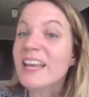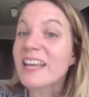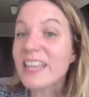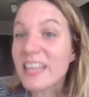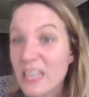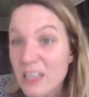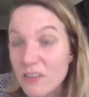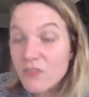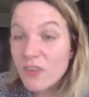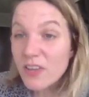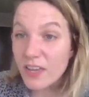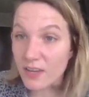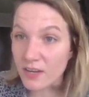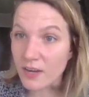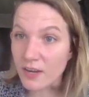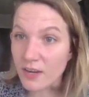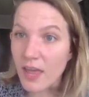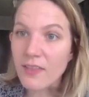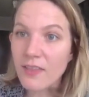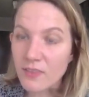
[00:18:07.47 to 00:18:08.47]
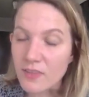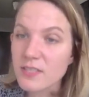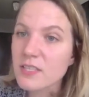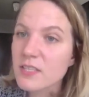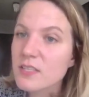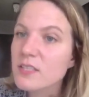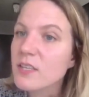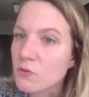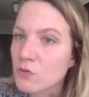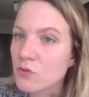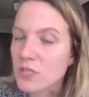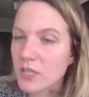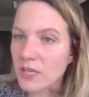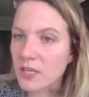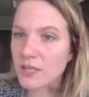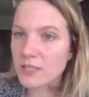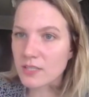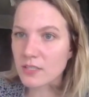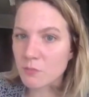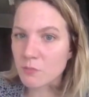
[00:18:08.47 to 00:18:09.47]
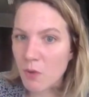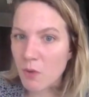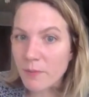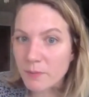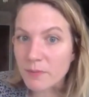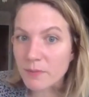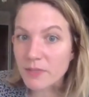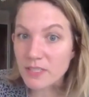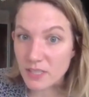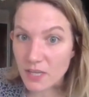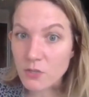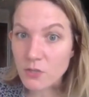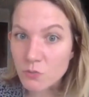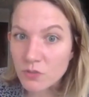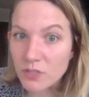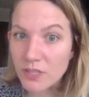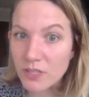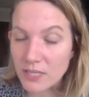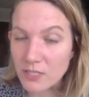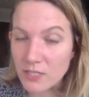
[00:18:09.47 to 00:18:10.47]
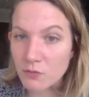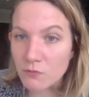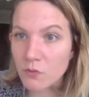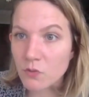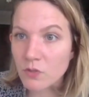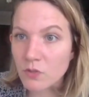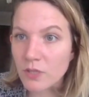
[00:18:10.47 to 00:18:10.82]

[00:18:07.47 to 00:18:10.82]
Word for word: even, and this is interesting because this probably does relate to food,